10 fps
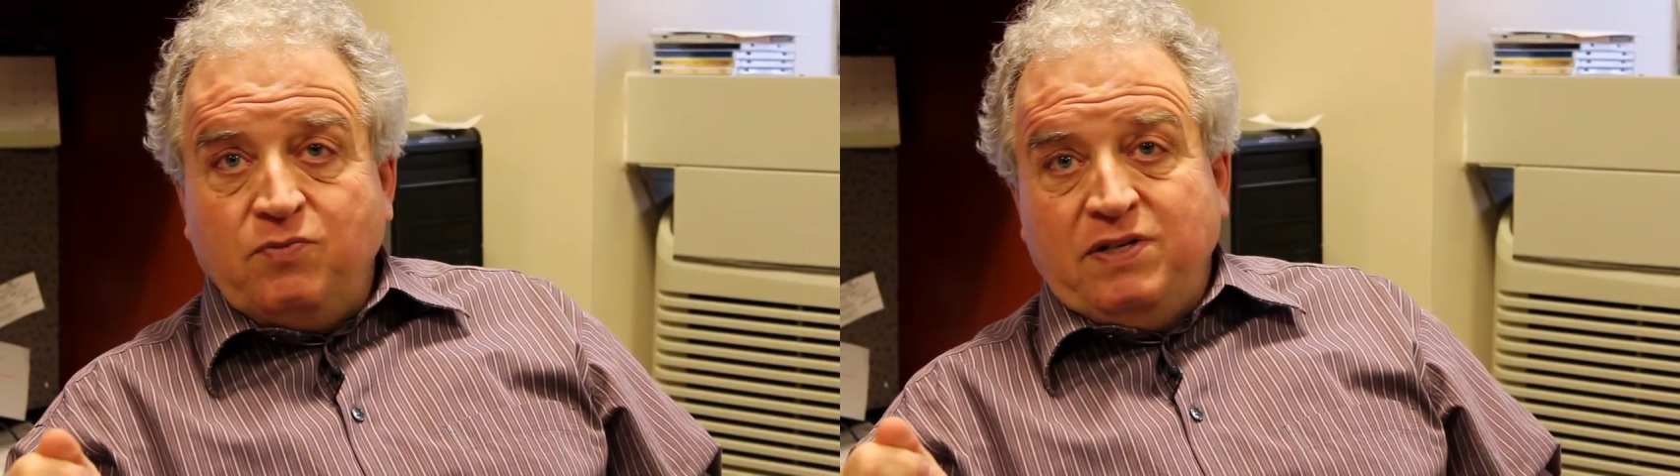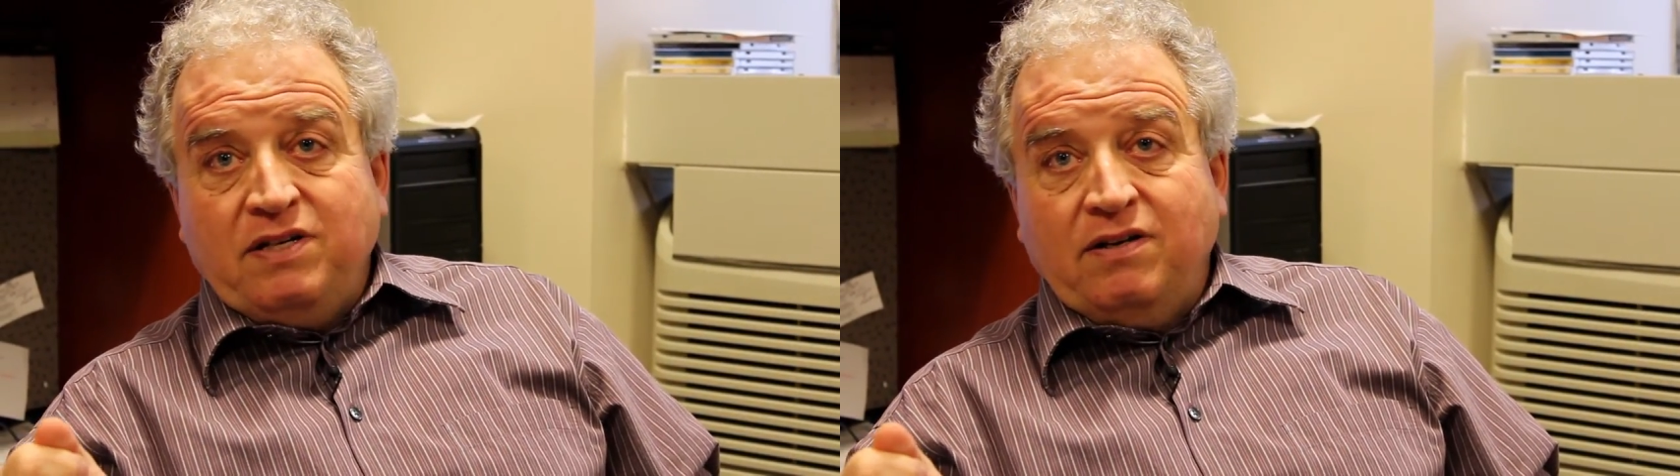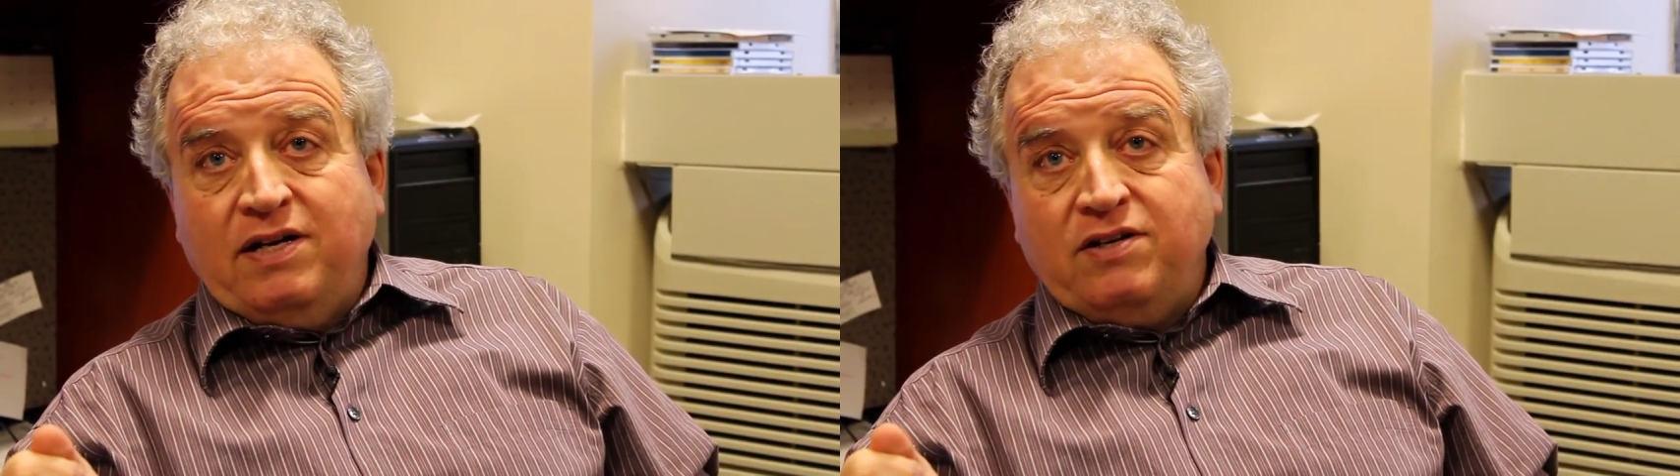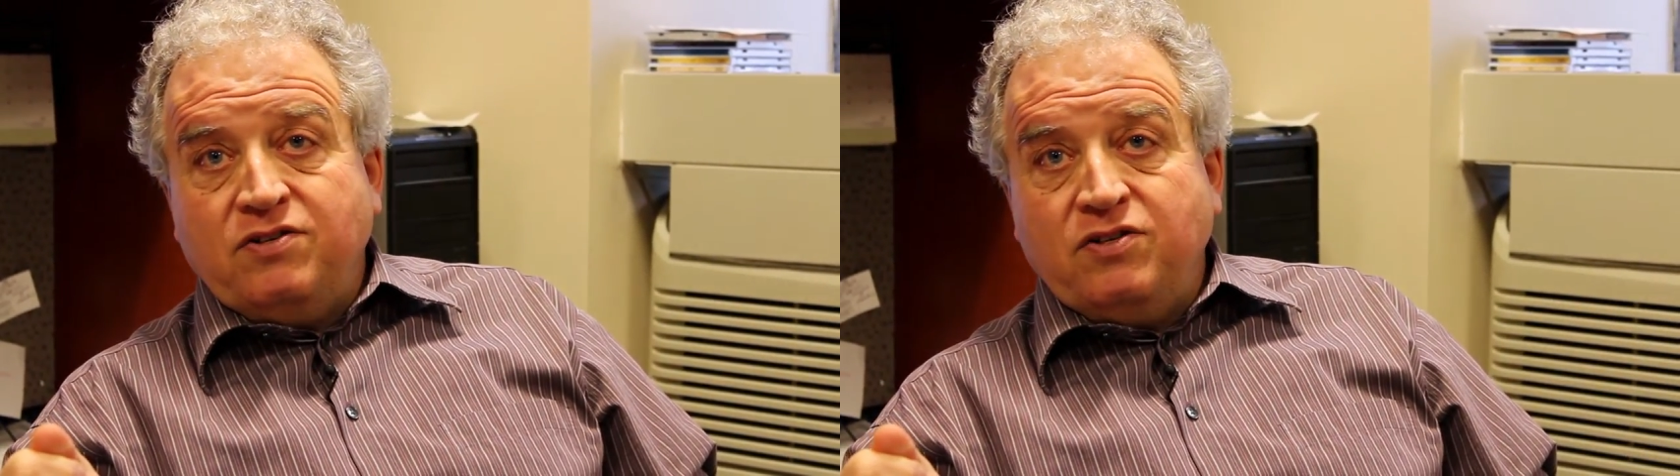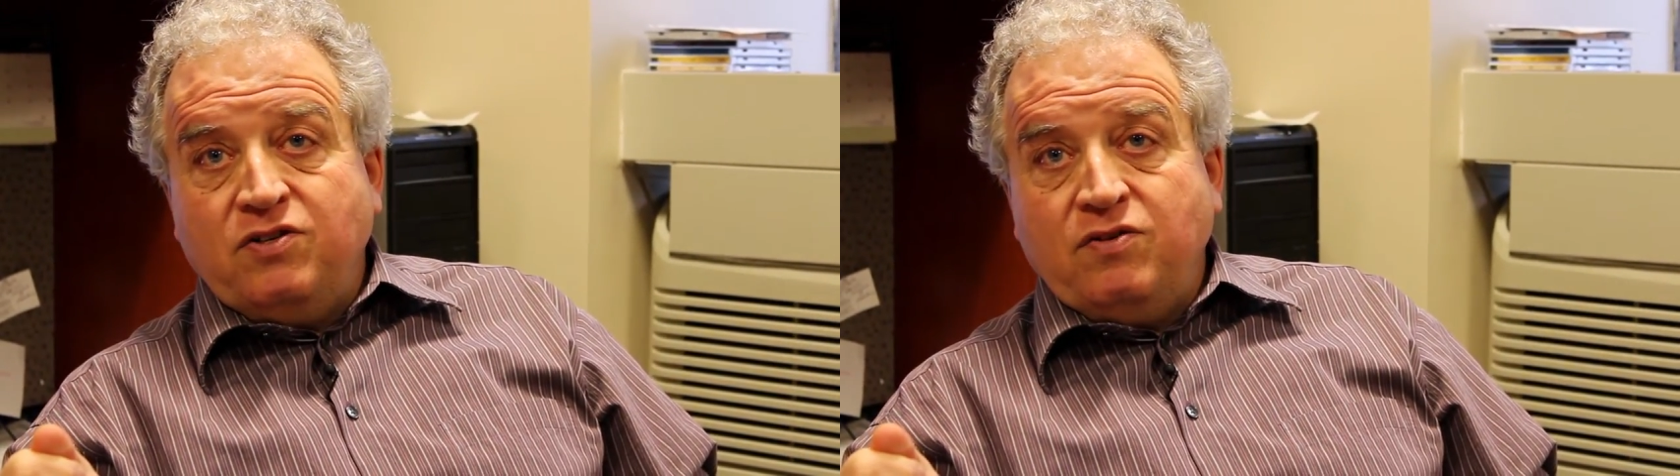you'd be
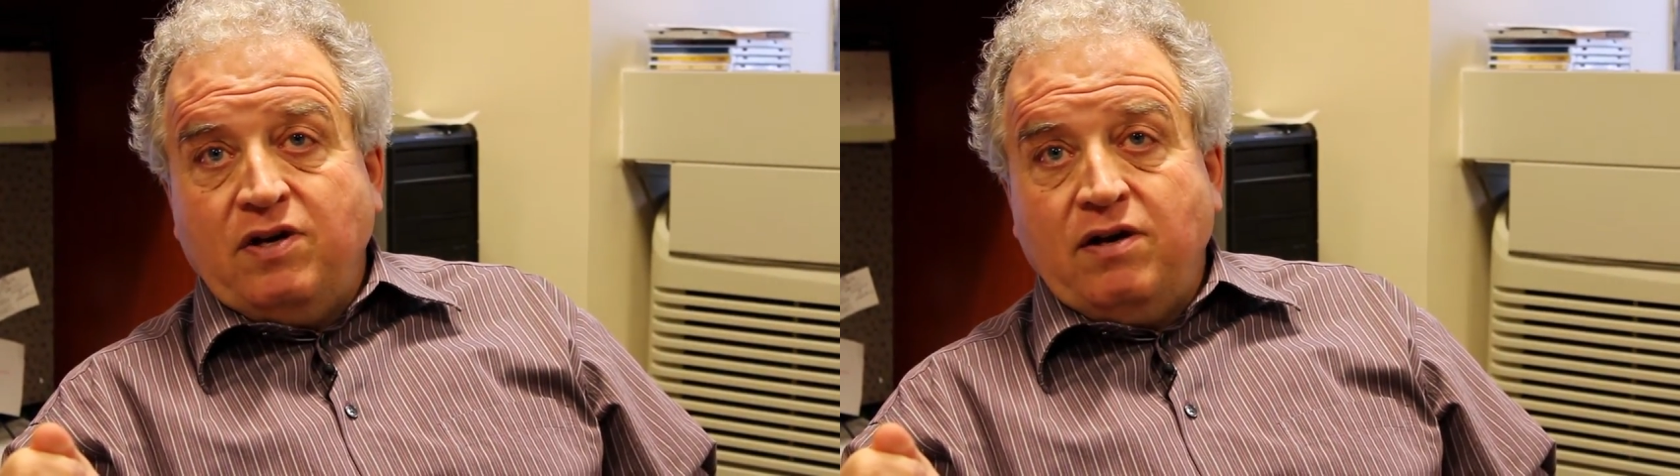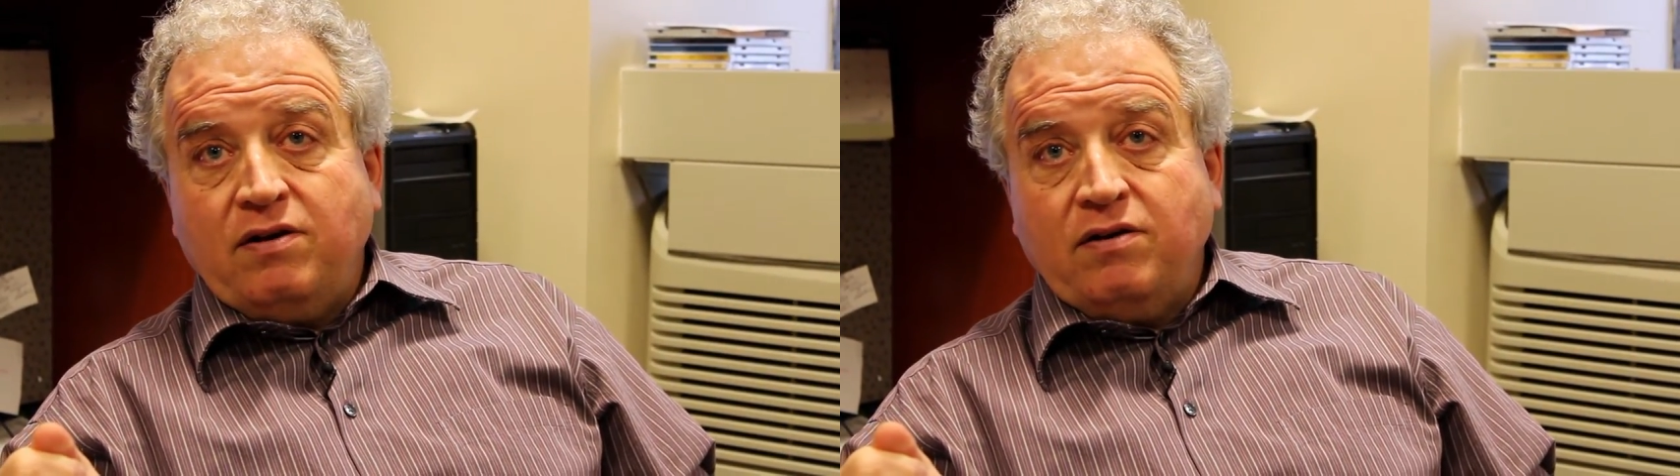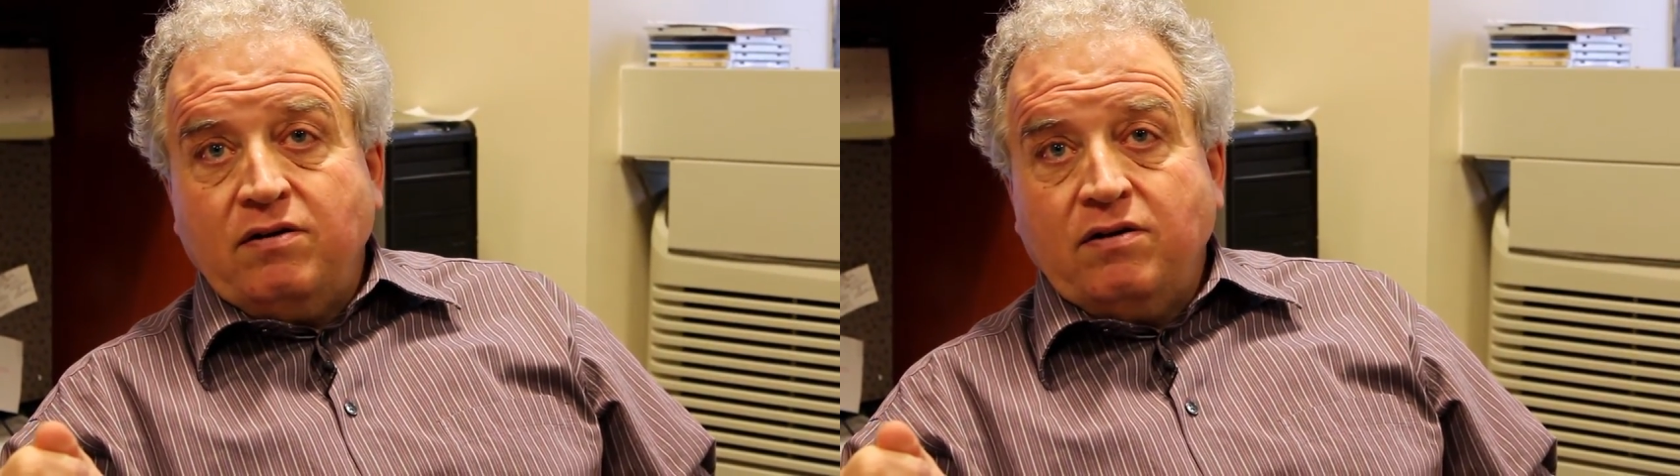delighted to do that.